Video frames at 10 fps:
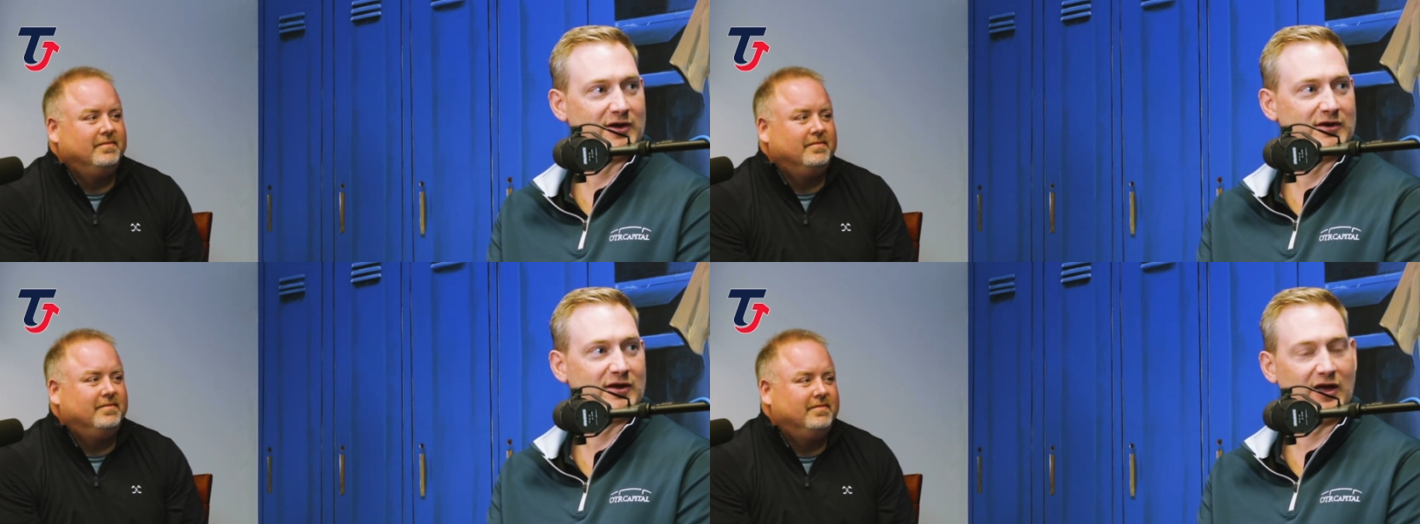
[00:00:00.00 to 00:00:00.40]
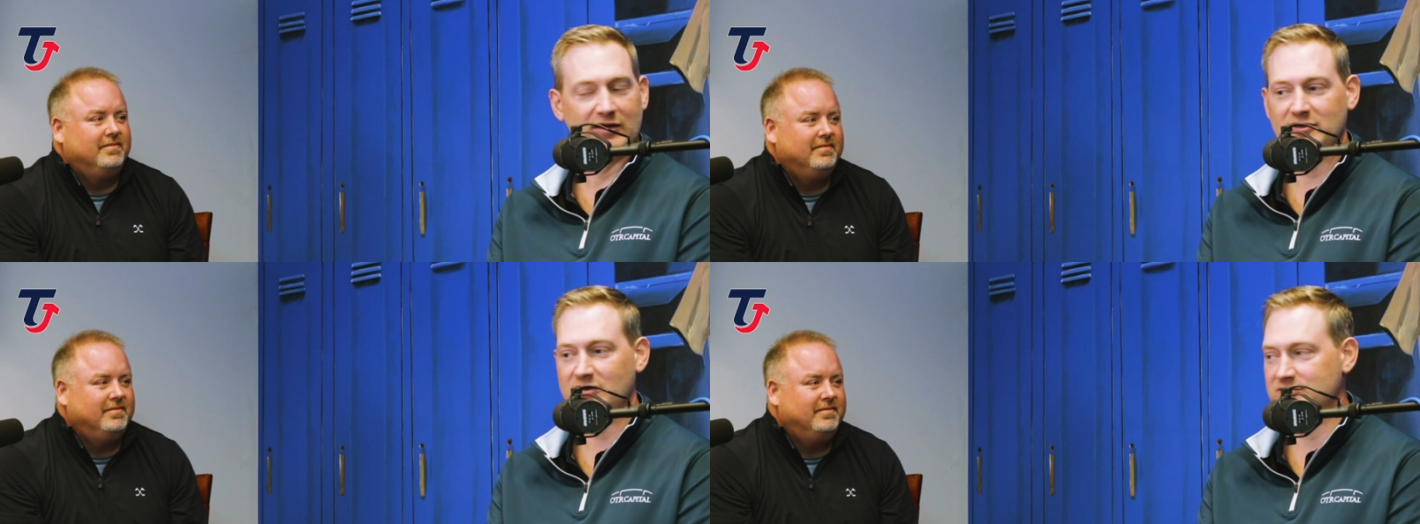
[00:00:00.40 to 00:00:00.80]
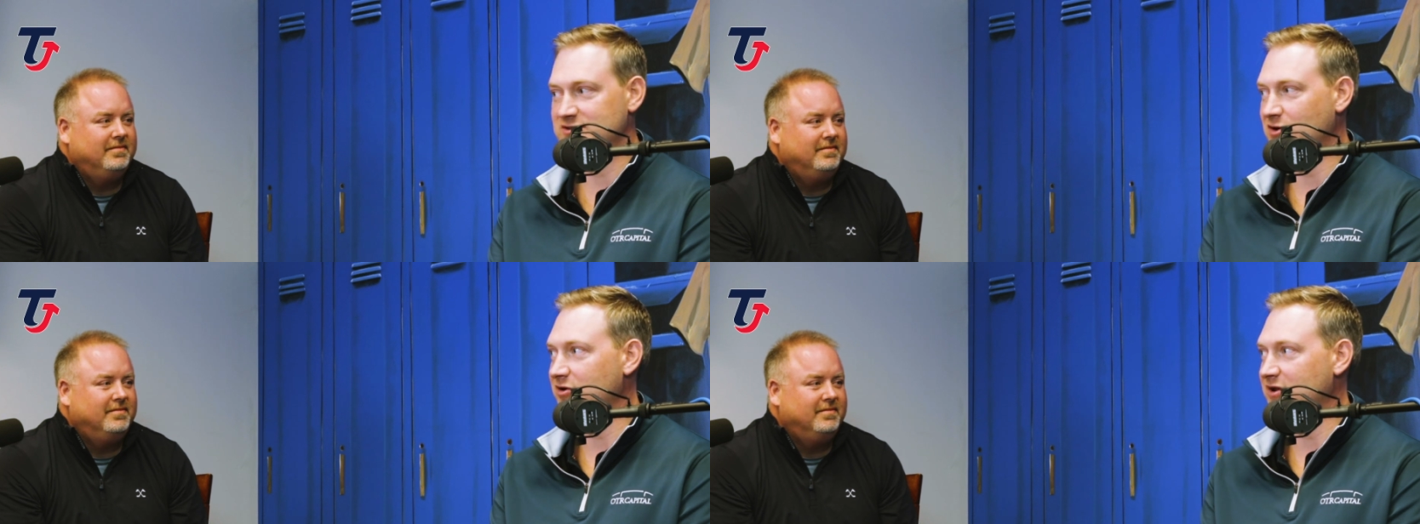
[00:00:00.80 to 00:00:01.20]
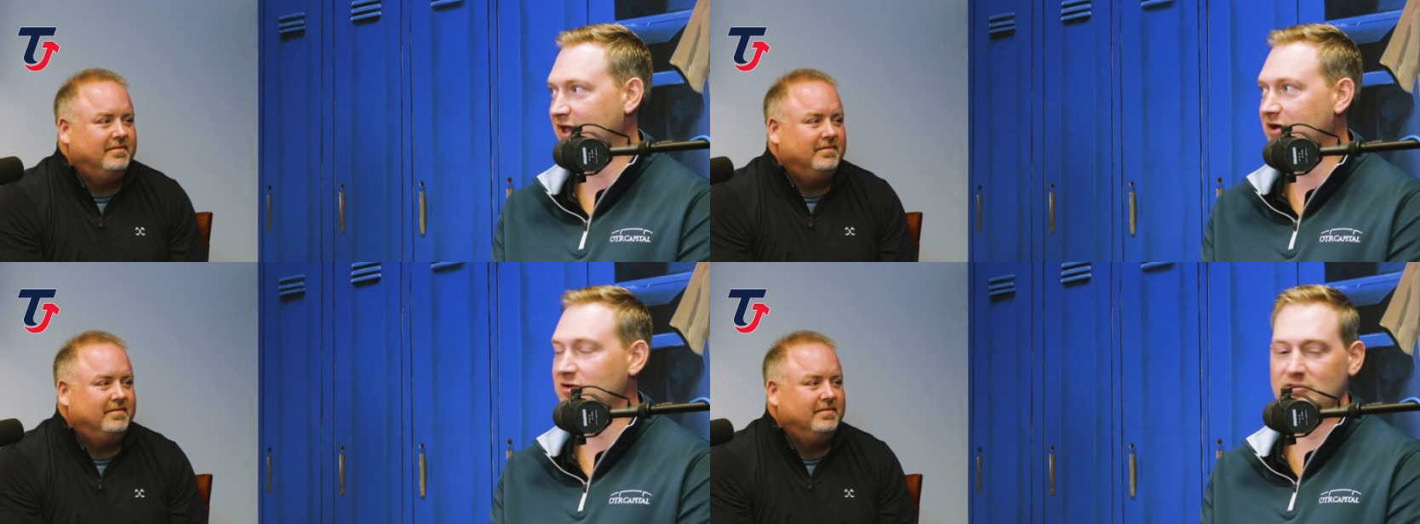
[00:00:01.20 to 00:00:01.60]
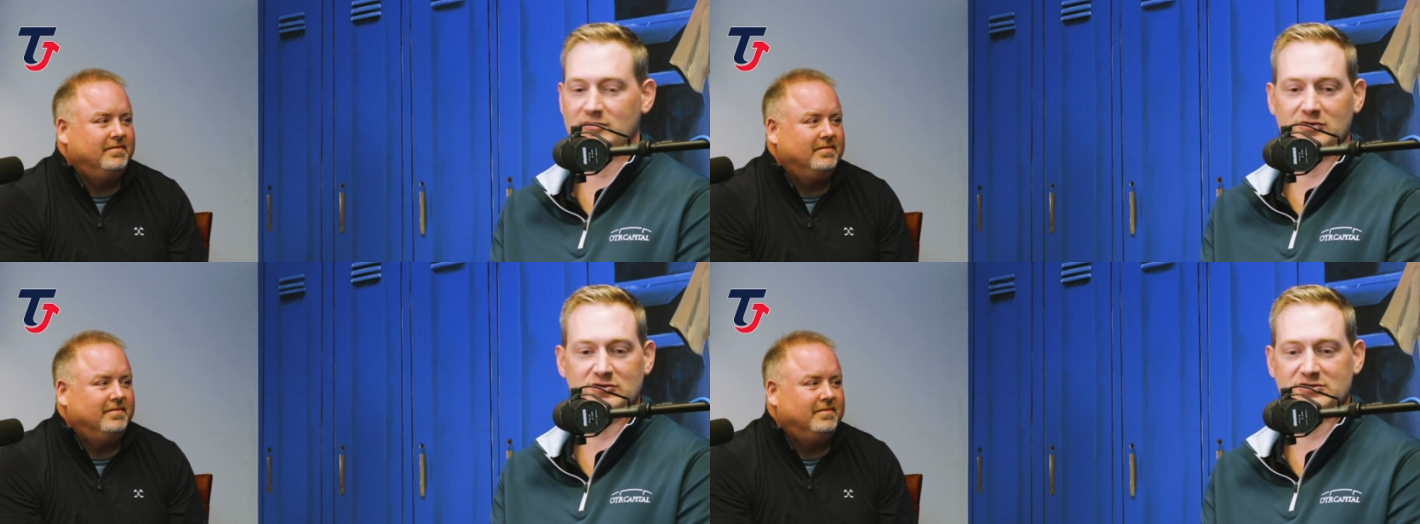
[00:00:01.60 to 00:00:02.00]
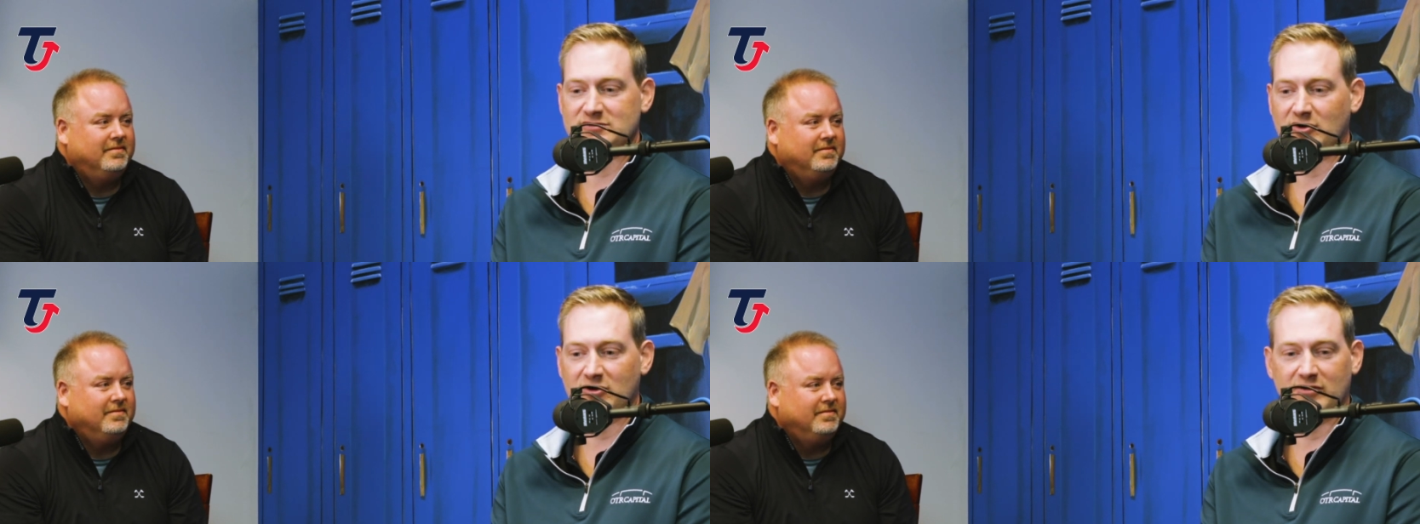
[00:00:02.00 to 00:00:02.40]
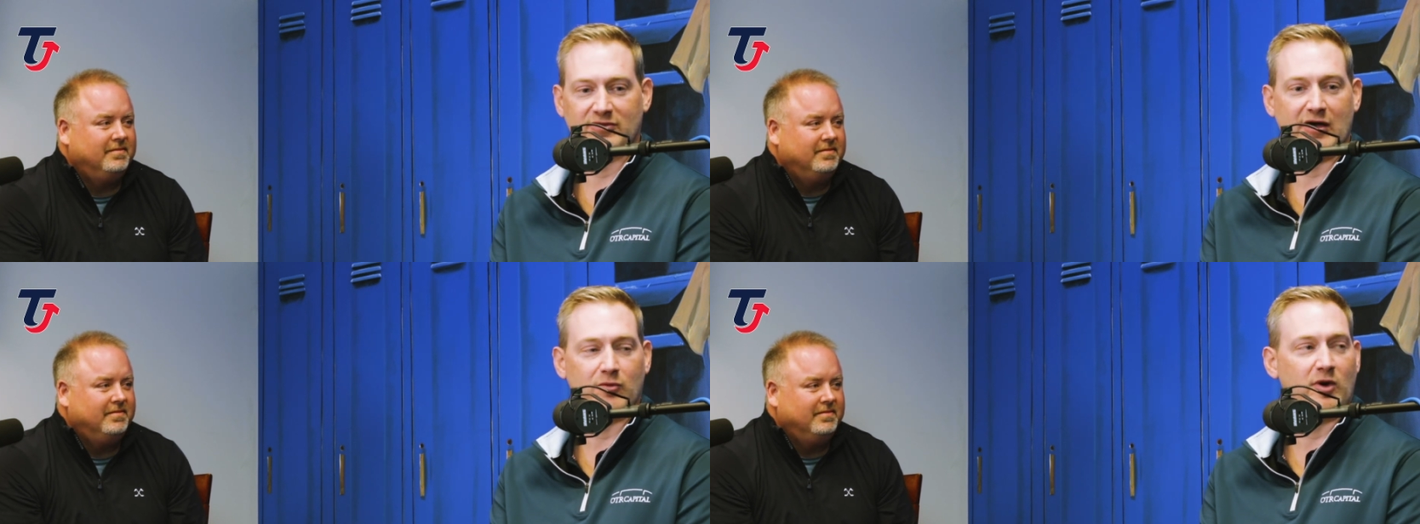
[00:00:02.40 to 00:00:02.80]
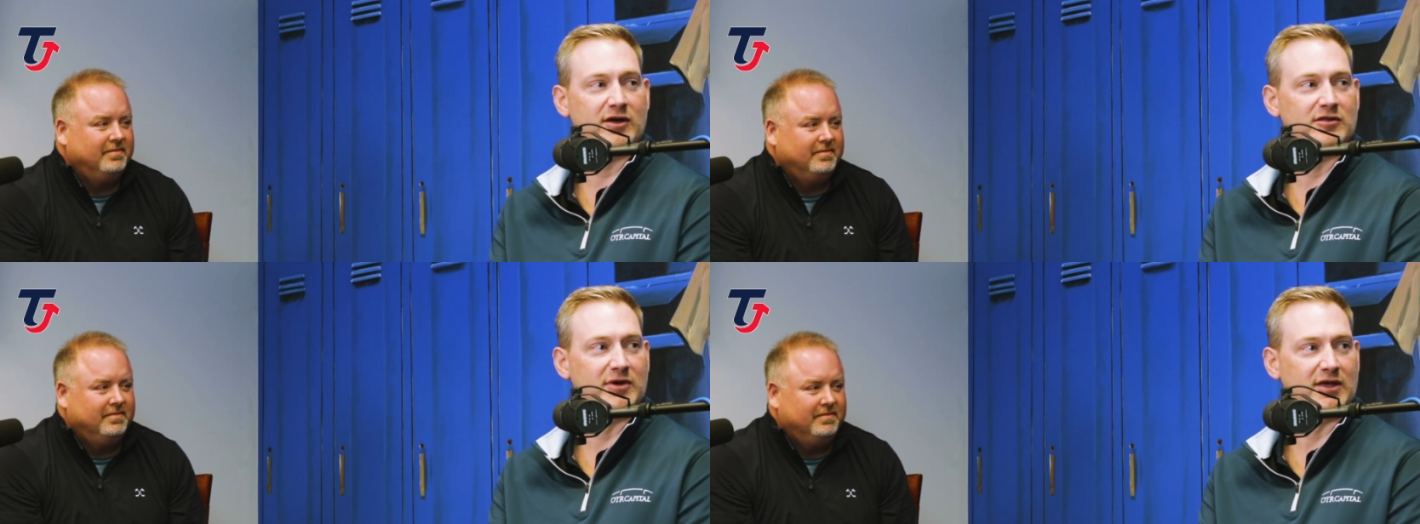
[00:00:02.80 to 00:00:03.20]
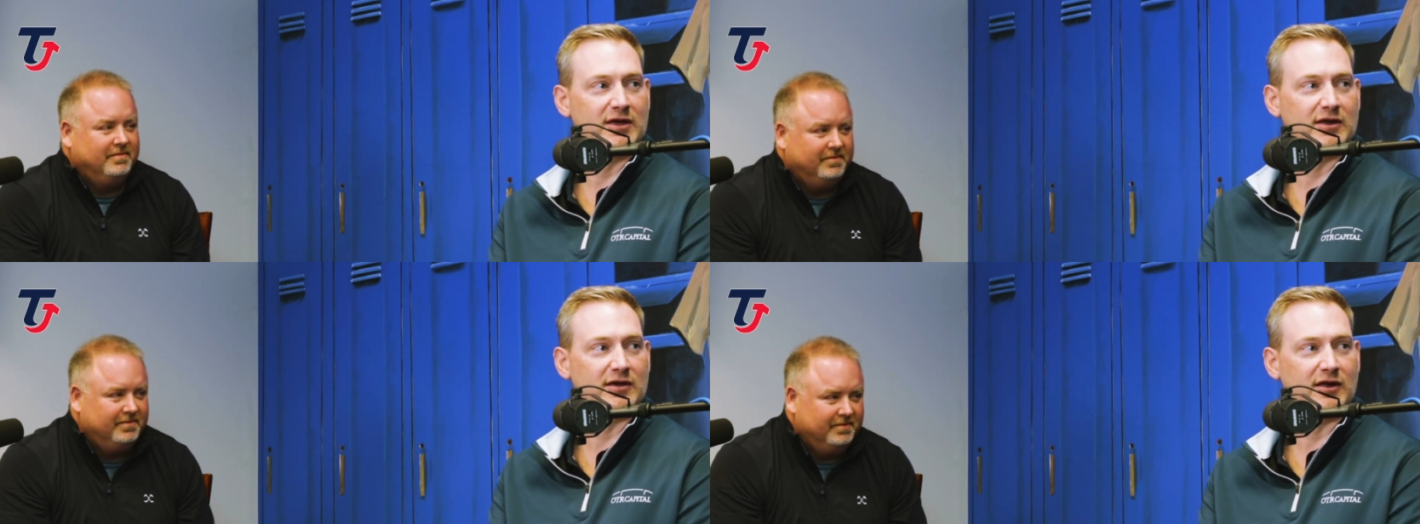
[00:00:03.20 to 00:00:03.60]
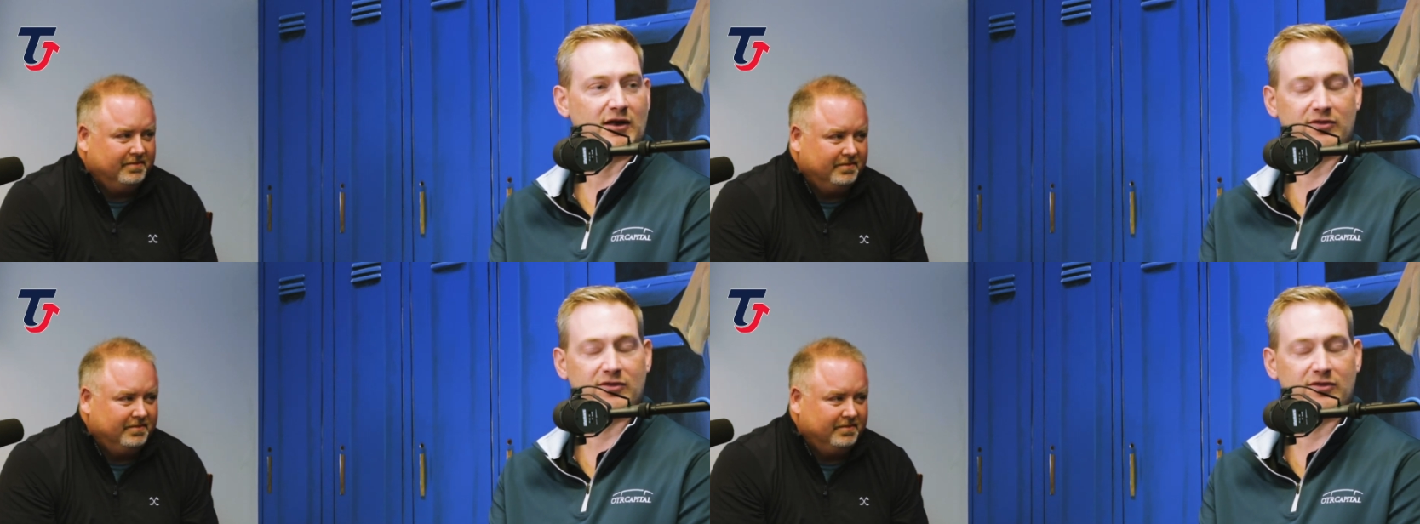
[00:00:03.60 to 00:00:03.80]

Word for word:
Speaker 1: But you know, starting out, you just started that way in the beginning.